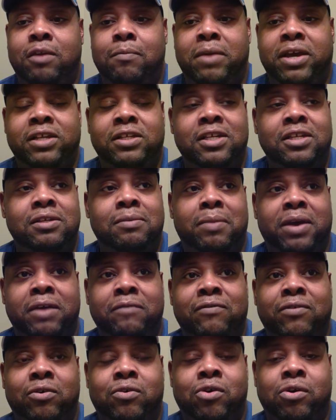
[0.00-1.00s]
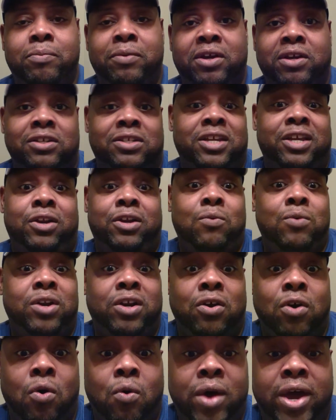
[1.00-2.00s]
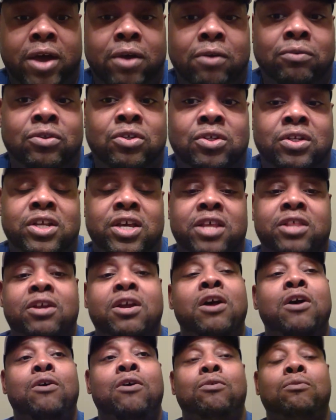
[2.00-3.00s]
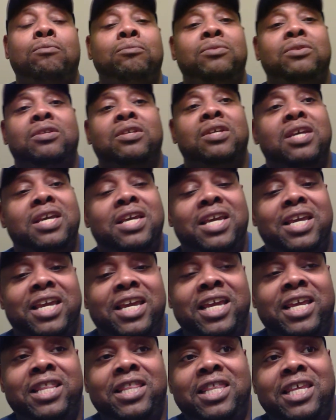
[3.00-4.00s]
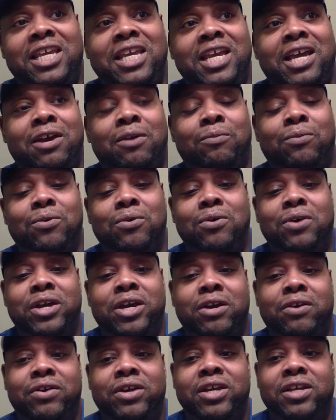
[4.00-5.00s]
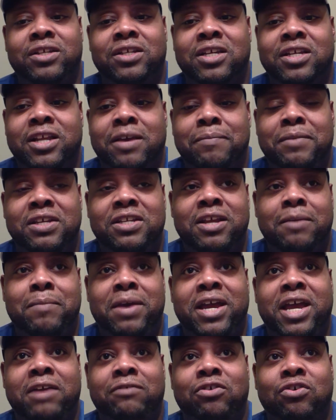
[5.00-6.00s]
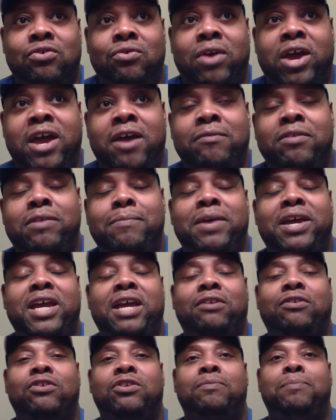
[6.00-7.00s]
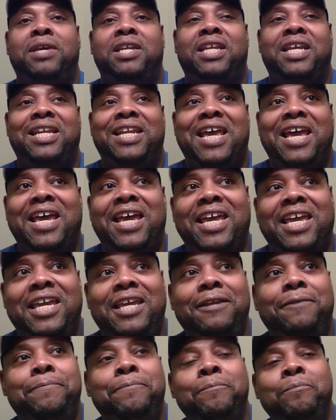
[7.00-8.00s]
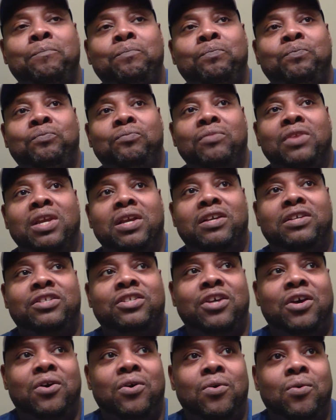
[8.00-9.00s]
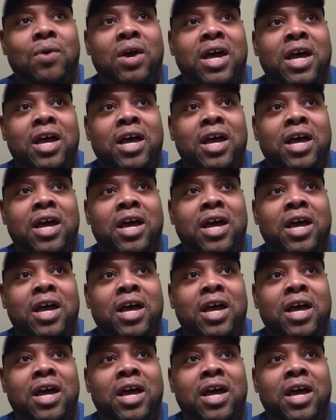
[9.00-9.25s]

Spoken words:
might see somebody for corporate because they don't want to go out to the other homes in the rural areas because that means they might have to drive, they might have to spend the night. So